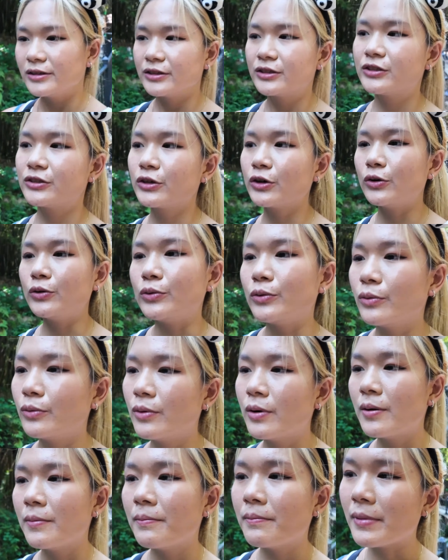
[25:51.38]
So
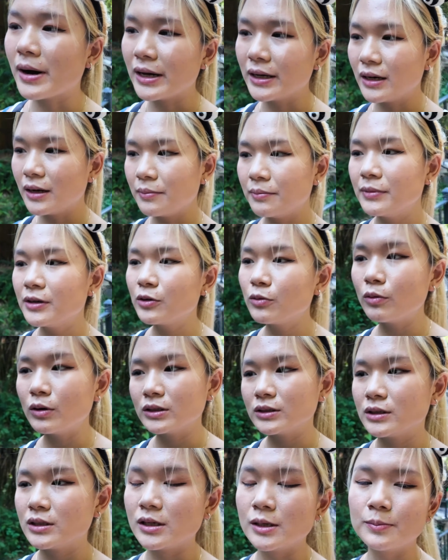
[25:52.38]
my number
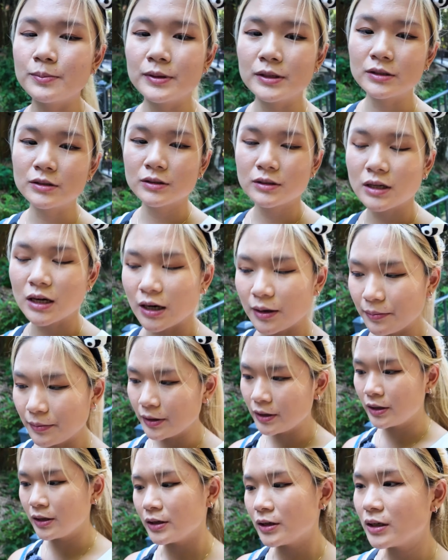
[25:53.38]
1 tip is come
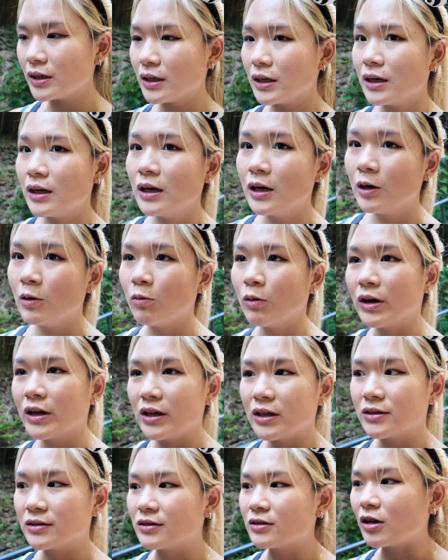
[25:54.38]
here
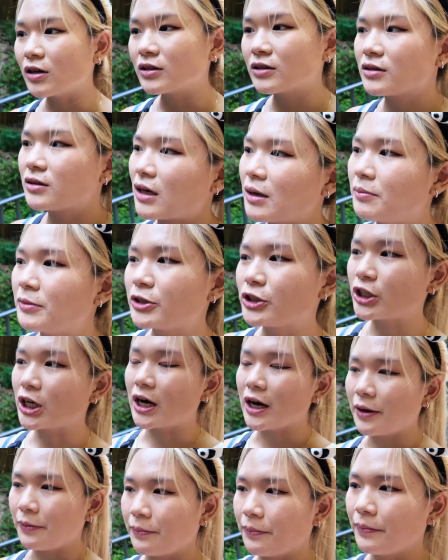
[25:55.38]
when it's not
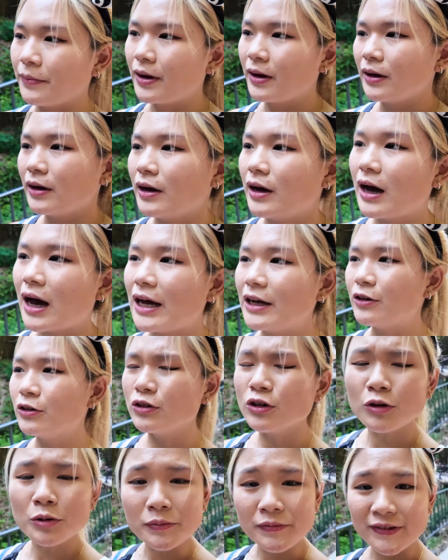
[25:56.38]
summertime. I
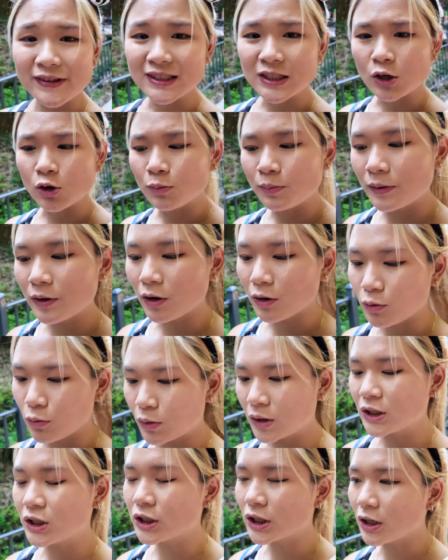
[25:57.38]
don't know if it's open on
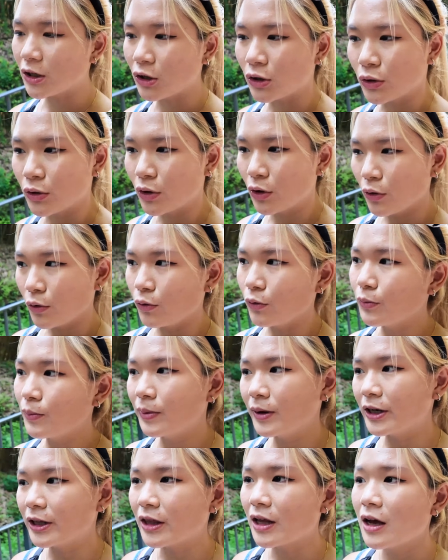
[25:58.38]
winter or no,
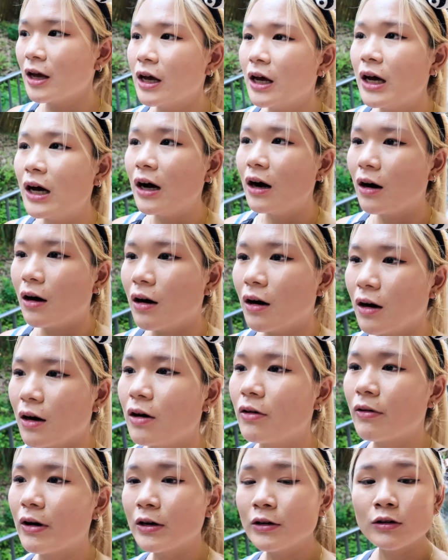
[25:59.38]
but
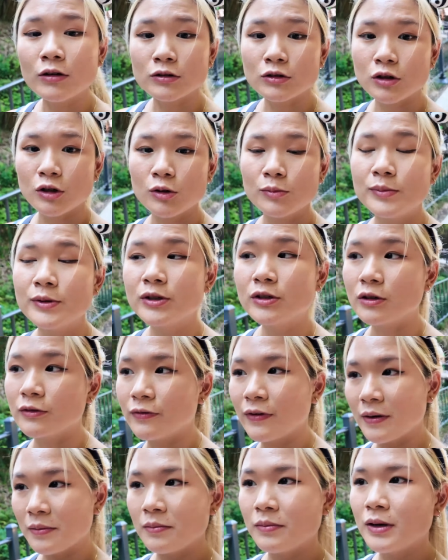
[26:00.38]
around October,
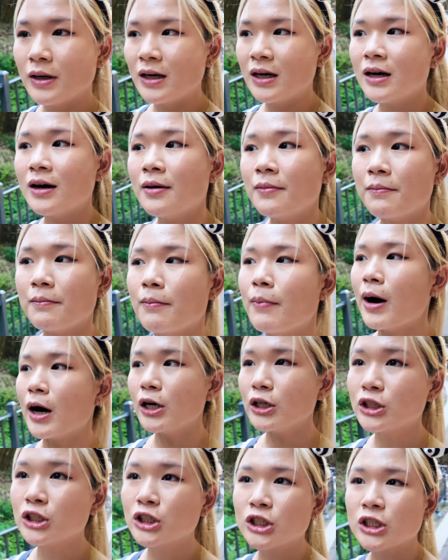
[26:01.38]
November,
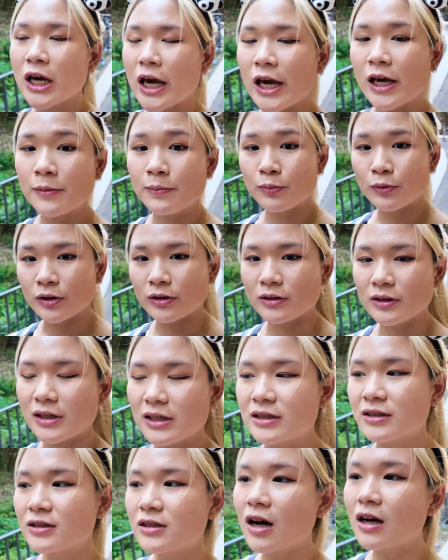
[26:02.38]
March, April,
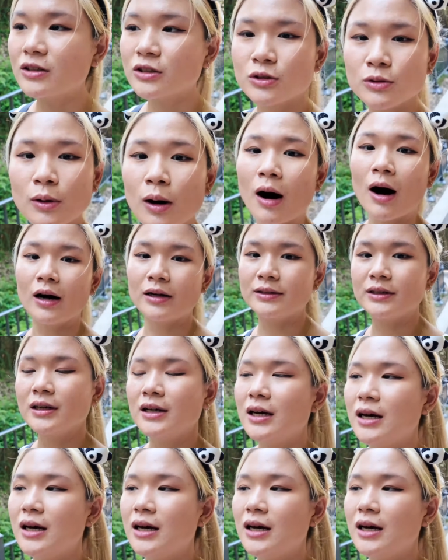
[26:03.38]
it's not too hot.